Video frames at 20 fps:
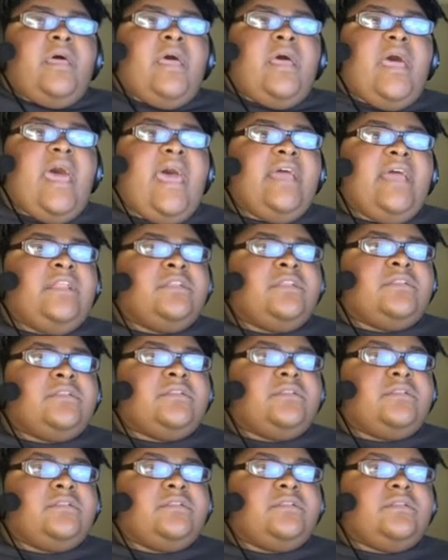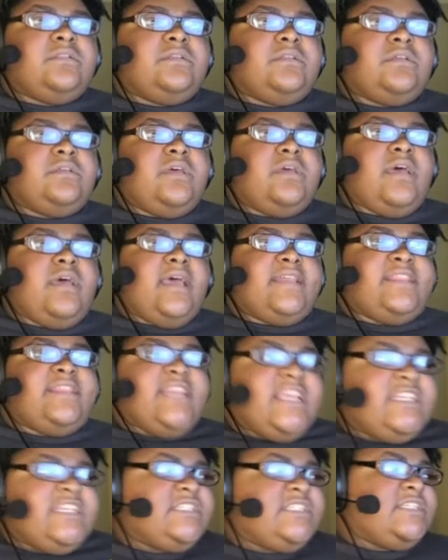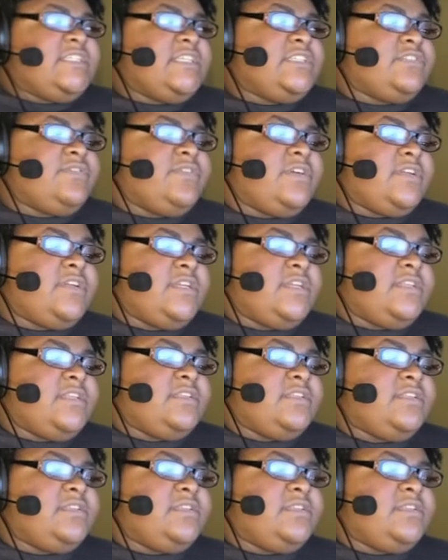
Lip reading: I I think she's introverted.